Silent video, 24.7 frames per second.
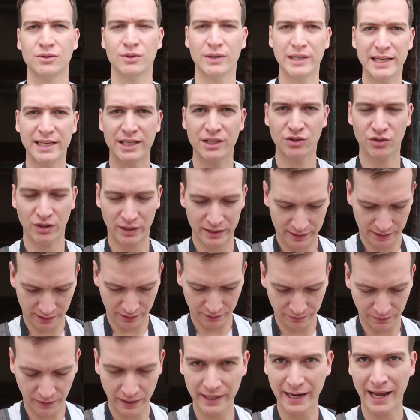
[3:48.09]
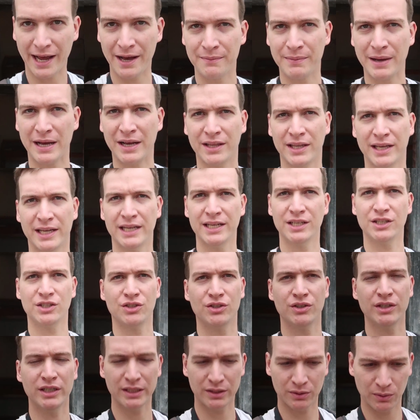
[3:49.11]
it's really interesting to find out about the
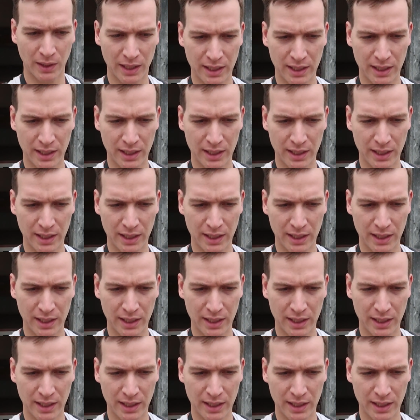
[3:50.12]
history as